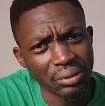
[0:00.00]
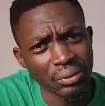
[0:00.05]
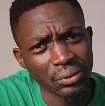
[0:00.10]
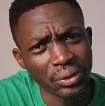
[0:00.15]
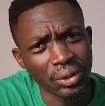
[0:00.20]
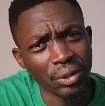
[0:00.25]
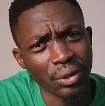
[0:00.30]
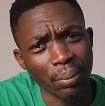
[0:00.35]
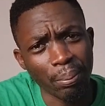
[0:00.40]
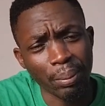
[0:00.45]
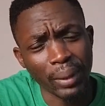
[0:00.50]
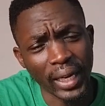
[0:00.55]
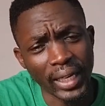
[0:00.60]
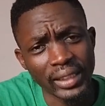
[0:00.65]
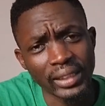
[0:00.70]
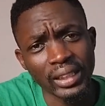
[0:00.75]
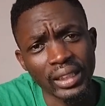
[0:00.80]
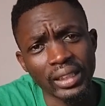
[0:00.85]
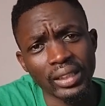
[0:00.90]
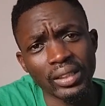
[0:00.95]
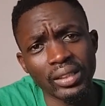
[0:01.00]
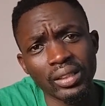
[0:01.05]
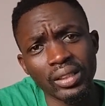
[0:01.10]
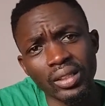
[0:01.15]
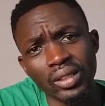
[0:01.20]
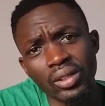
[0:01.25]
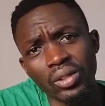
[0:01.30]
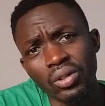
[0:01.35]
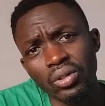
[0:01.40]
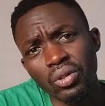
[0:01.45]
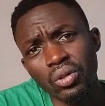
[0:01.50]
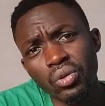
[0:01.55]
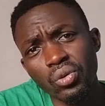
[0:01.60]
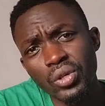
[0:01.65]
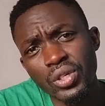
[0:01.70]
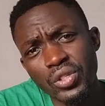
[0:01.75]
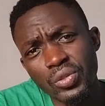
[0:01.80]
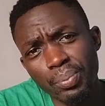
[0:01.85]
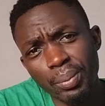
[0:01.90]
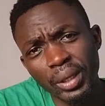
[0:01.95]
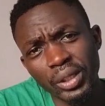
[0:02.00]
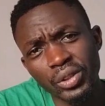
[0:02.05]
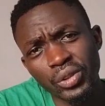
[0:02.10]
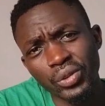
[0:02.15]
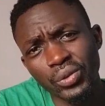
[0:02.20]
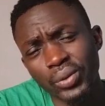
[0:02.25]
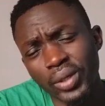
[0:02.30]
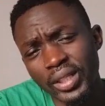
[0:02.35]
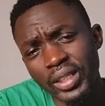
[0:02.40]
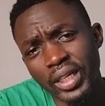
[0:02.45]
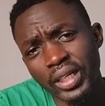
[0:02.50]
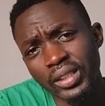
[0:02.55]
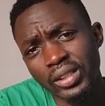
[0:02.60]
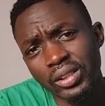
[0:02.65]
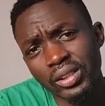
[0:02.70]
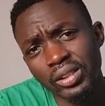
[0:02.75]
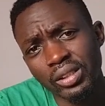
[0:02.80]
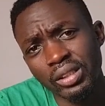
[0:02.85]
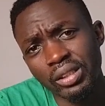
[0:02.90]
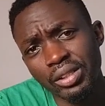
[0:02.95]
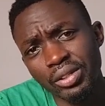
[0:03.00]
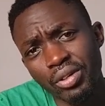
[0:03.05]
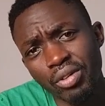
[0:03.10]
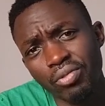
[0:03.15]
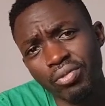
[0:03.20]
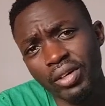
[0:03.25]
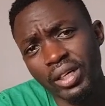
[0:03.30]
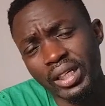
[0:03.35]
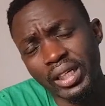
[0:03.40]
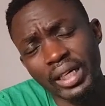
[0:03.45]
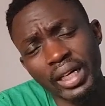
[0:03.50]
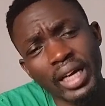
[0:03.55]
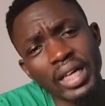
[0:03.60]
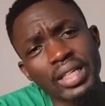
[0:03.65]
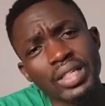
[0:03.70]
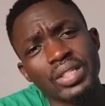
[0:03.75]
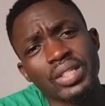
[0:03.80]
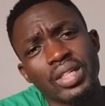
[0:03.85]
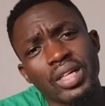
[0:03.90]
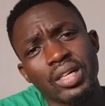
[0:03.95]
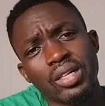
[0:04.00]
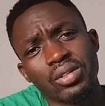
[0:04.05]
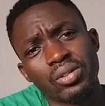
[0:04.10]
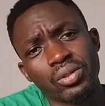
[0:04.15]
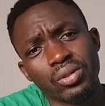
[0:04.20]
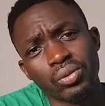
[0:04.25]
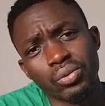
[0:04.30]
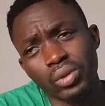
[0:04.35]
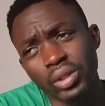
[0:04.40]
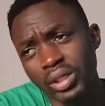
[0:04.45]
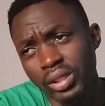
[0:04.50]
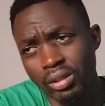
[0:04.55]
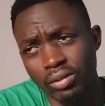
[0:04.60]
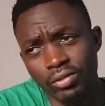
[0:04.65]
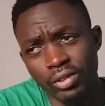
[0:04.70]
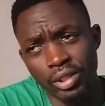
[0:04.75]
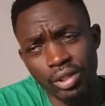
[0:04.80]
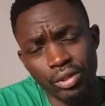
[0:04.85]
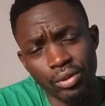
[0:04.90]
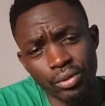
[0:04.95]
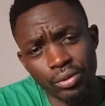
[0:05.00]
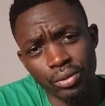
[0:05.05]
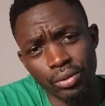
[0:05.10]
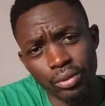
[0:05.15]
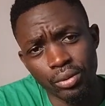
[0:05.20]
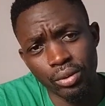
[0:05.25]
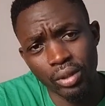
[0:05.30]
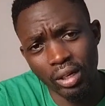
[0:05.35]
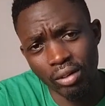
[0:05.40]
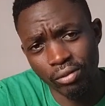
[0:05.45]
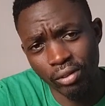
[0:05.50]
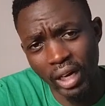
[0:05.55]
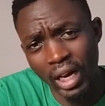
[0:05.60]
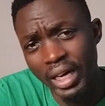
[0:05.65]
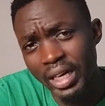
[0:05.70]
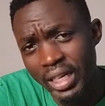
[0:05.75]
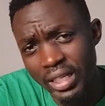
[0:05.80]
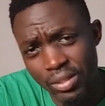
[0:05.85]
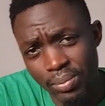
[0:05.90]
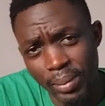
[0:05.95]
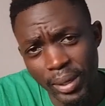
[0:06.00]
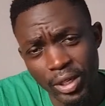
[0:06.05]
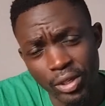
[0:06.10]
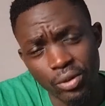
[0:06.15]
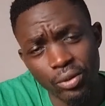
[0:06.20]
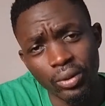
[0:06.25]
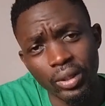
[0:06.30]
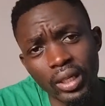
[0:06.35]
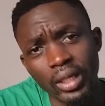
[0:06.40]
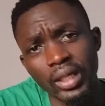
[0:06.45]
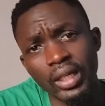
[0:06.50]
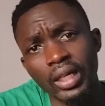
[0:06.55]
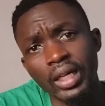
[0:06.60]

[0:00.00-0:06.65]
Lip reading: when you're planting, always make sure that your fertilizer or whatever you have added as manure,